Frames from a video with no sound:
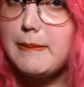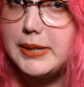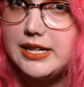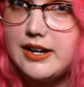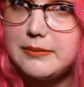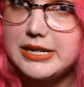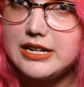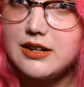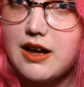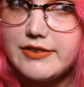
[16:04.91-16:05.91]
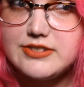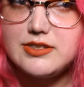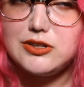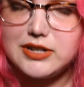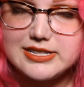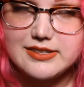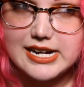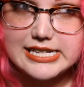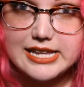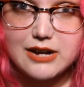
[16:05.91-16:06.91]
But I mean, obviously you guys
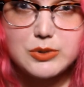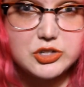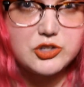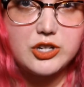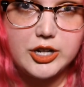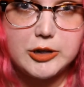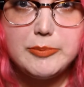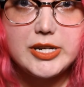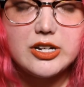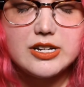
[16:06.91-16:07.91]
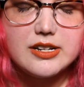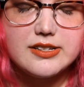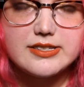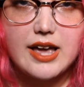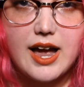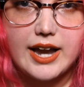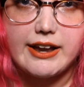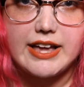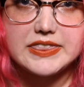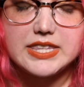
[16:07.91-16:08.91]
liked that, which is good because I
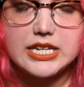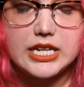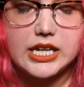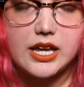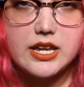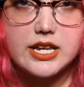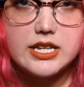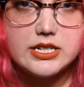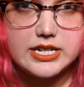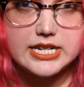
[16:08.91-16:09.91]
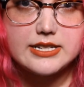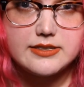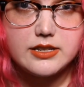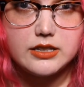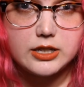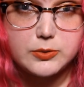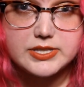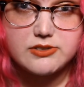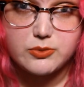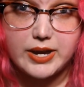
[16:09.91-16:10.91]
got the NYX
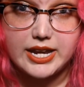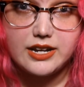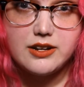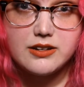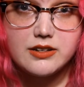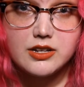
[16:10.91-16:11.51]
Liquid Suede